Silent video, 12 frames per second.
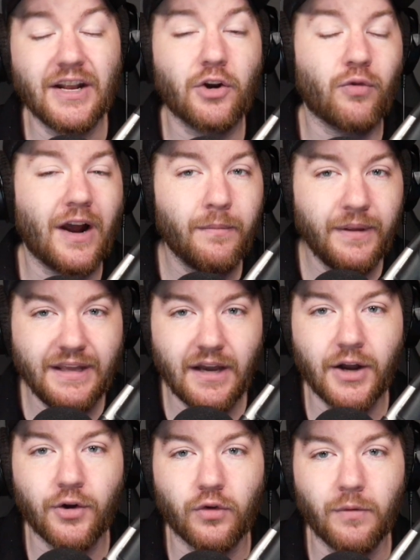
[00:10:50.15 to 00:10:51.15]
an incredibly
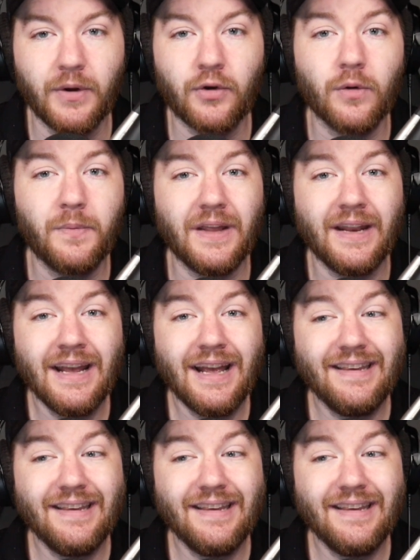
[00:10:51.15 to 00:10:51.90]
young group, a group that